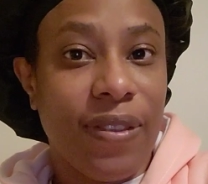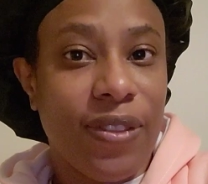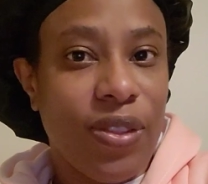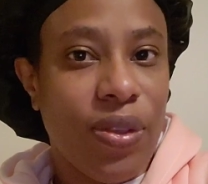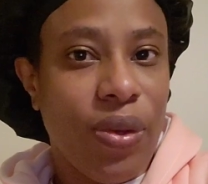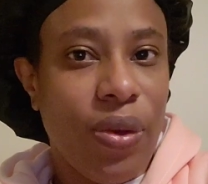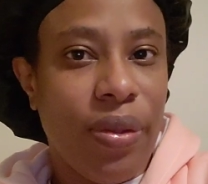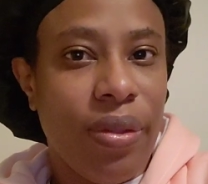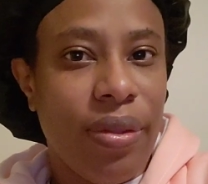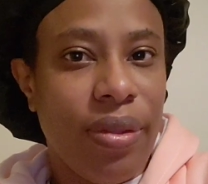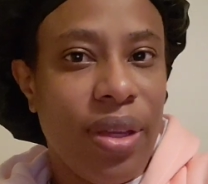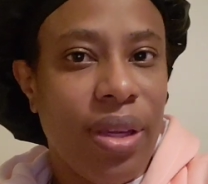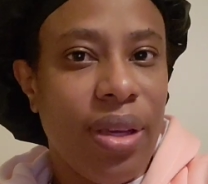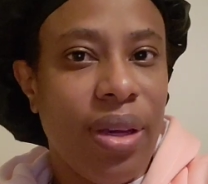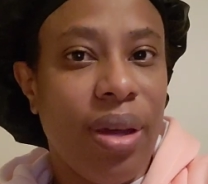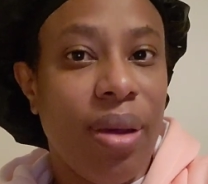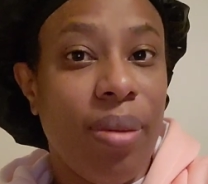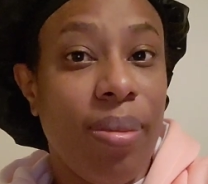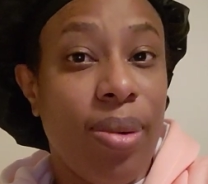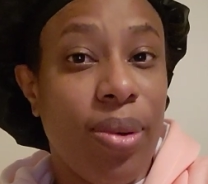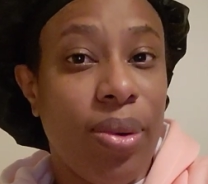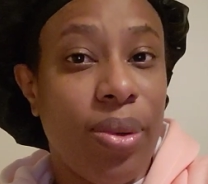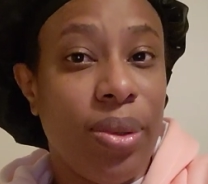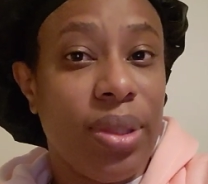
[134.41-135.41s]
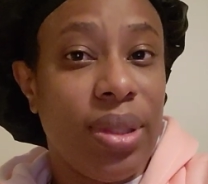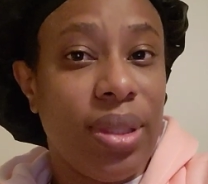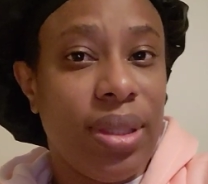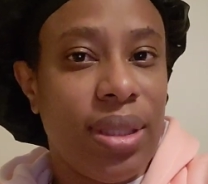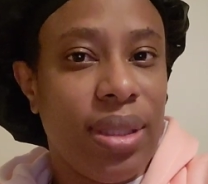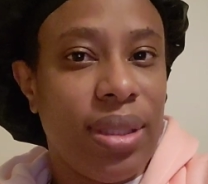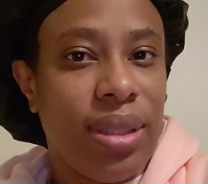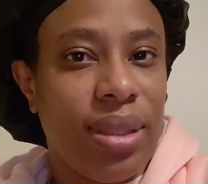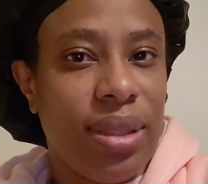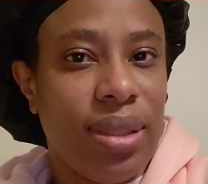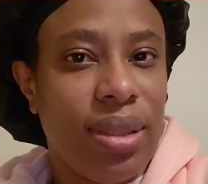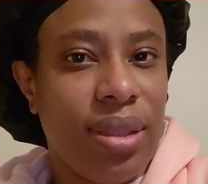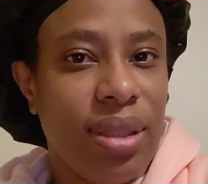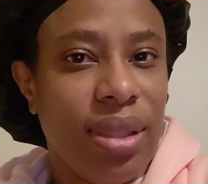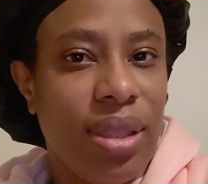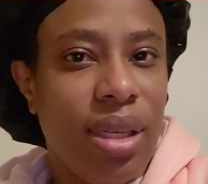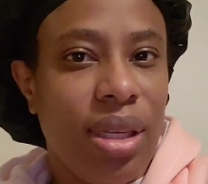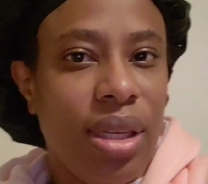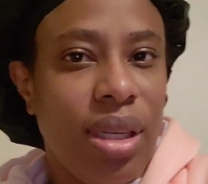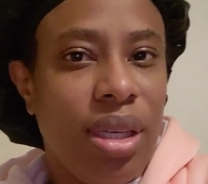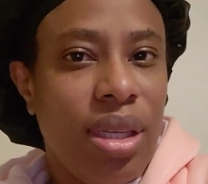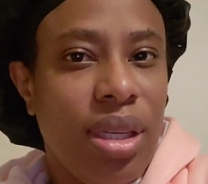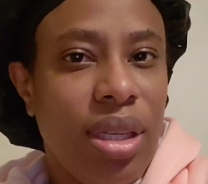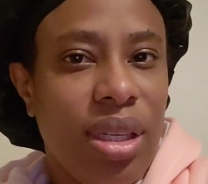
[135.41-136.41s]
So think about it.
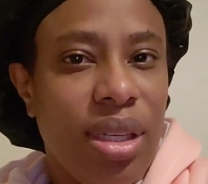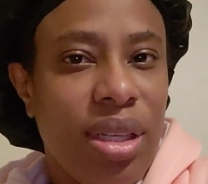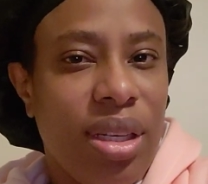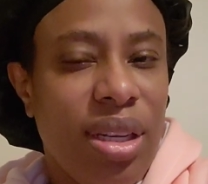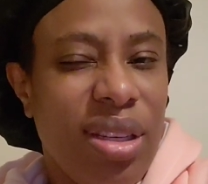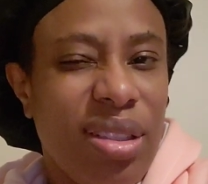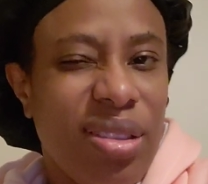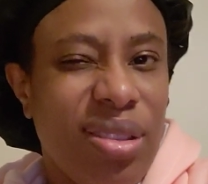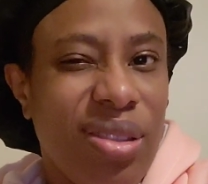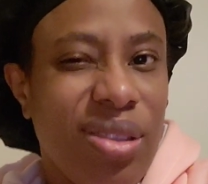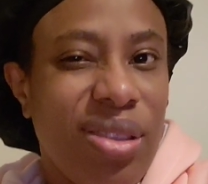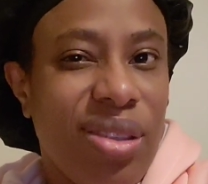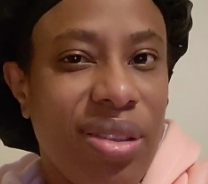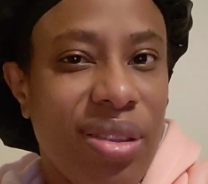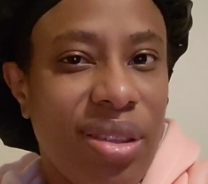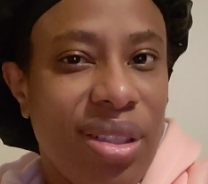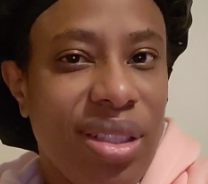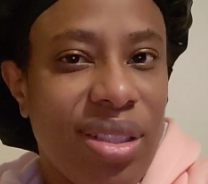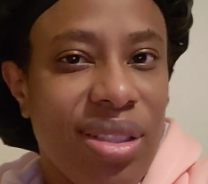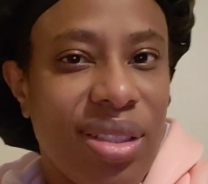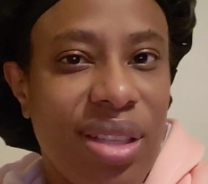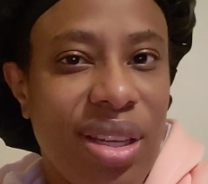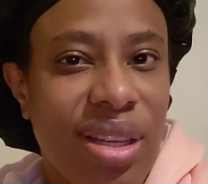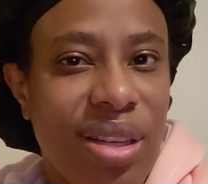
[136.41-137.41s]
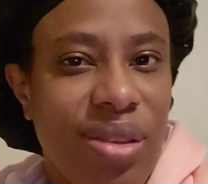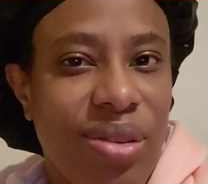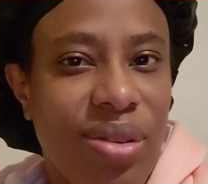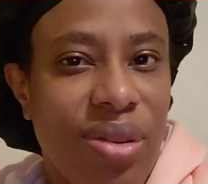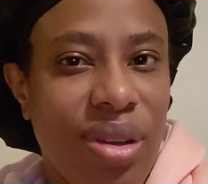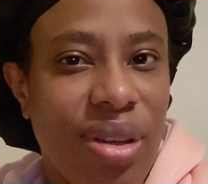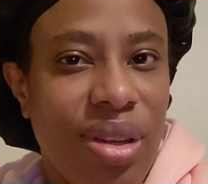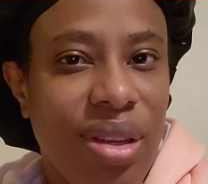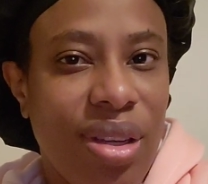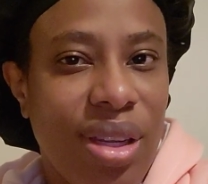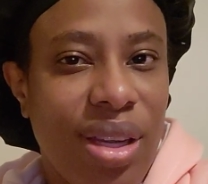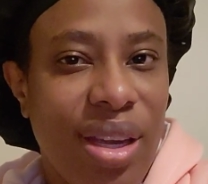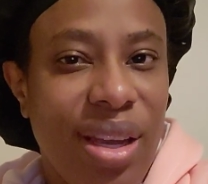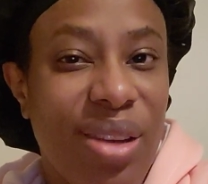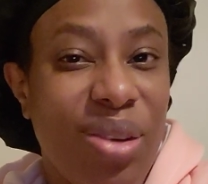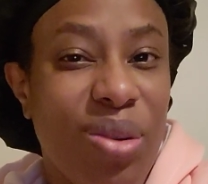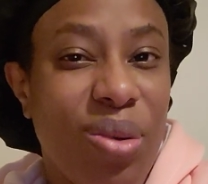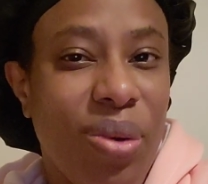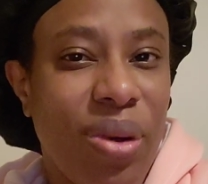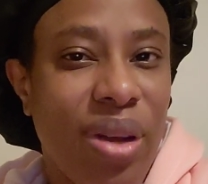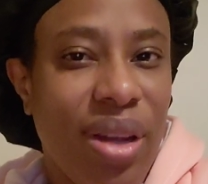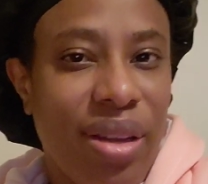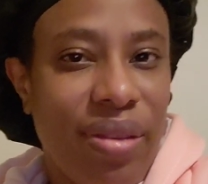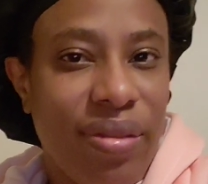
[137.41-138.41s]
There are certain things that I
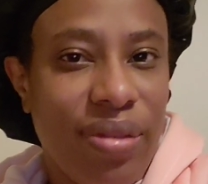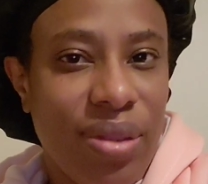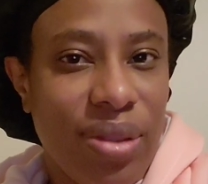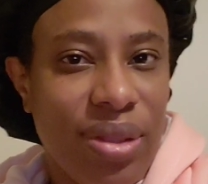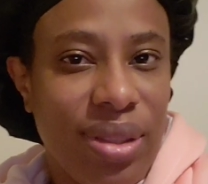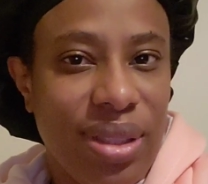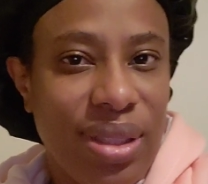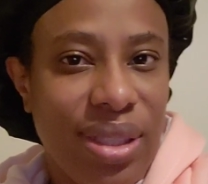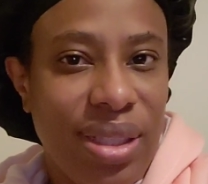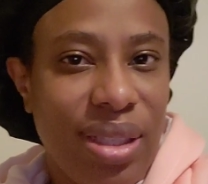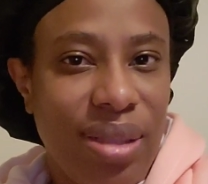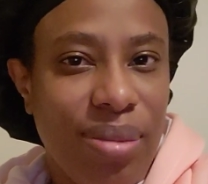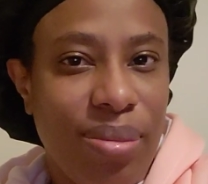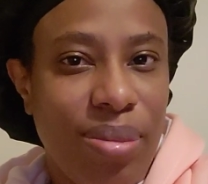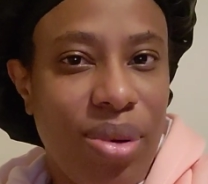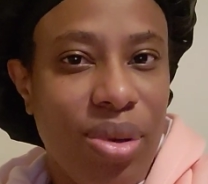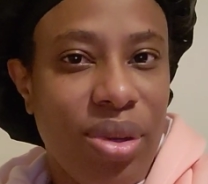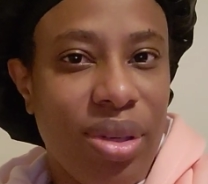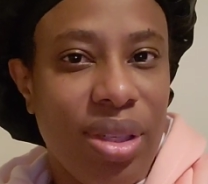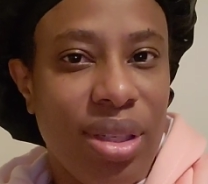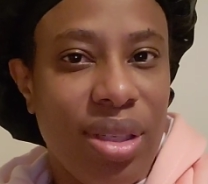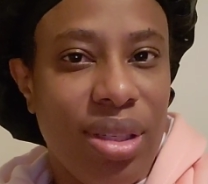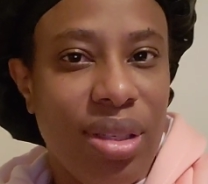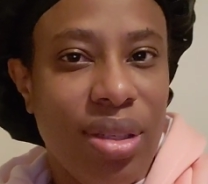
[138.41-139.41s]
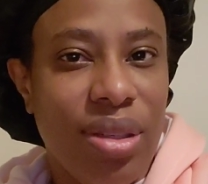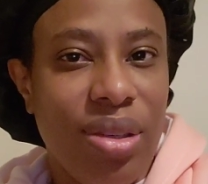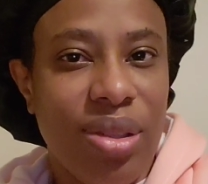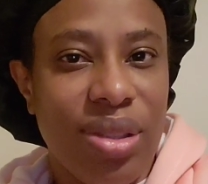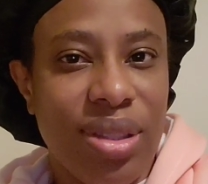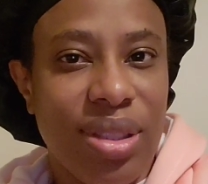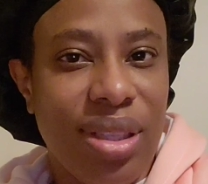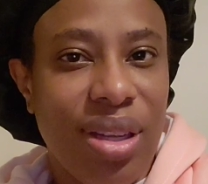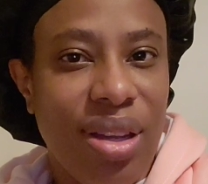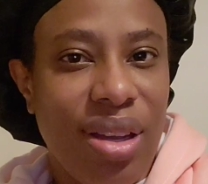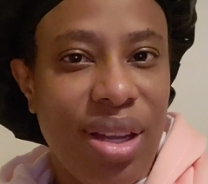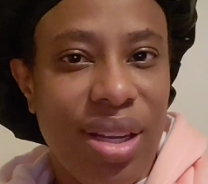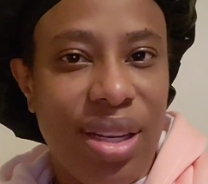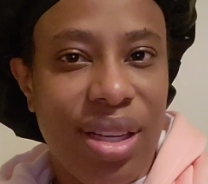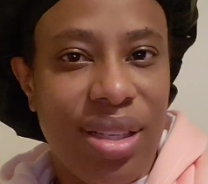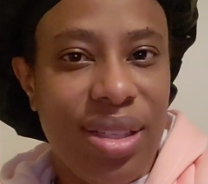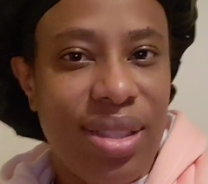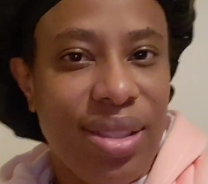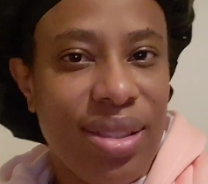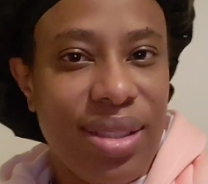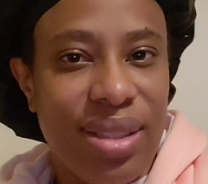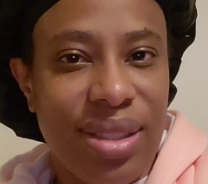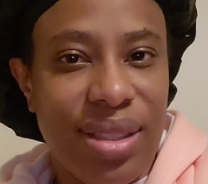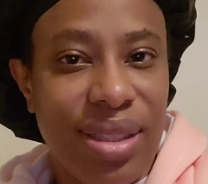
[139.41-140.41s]
don't have to say, but does all
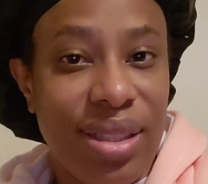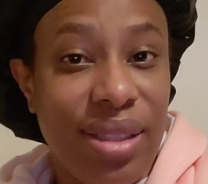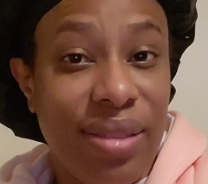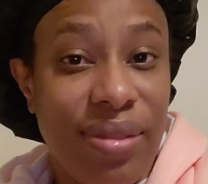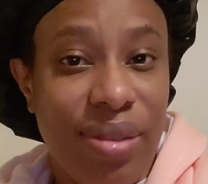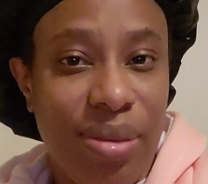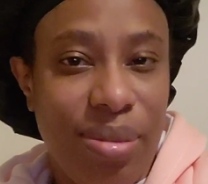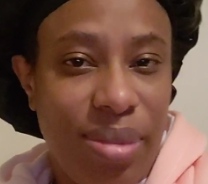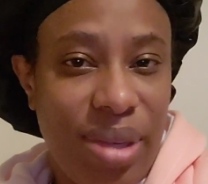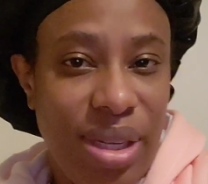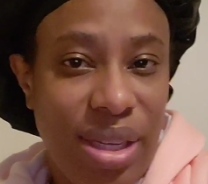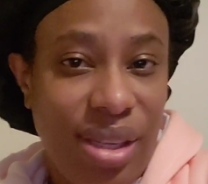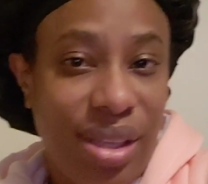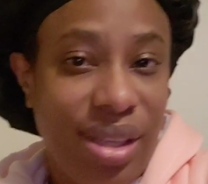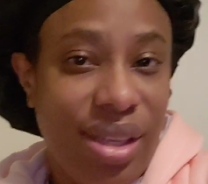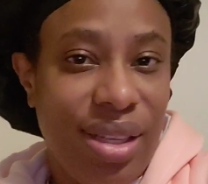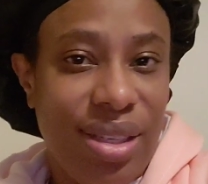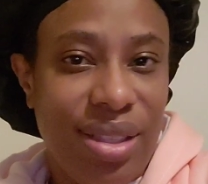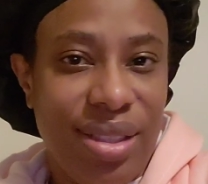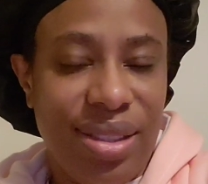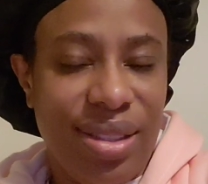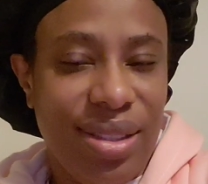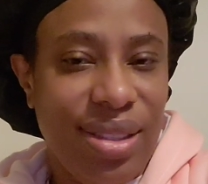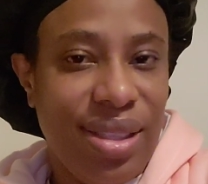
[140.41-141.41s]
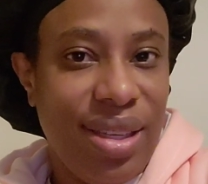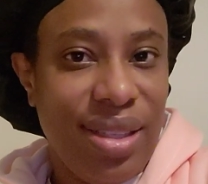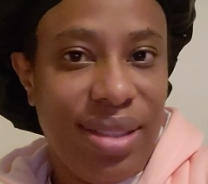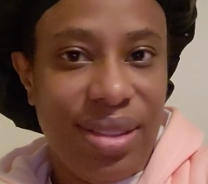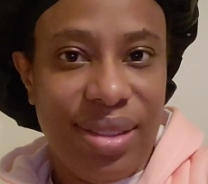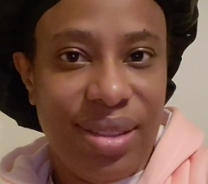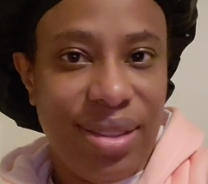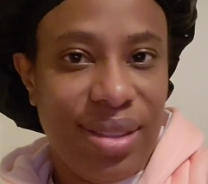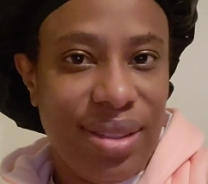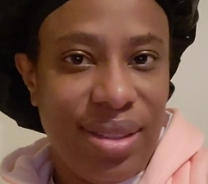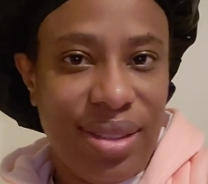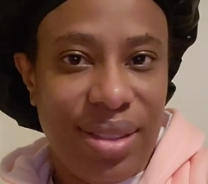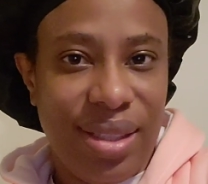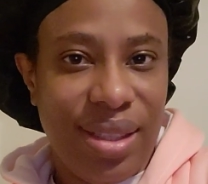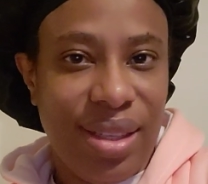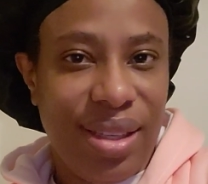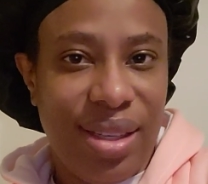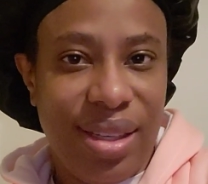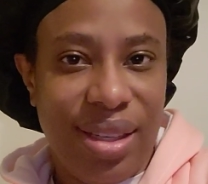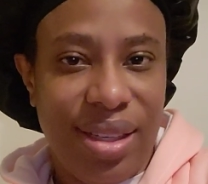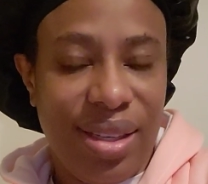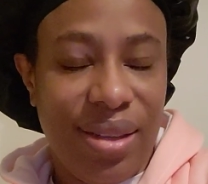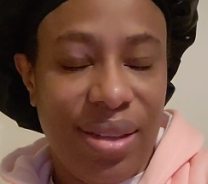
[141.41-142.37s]
of this even make any sense?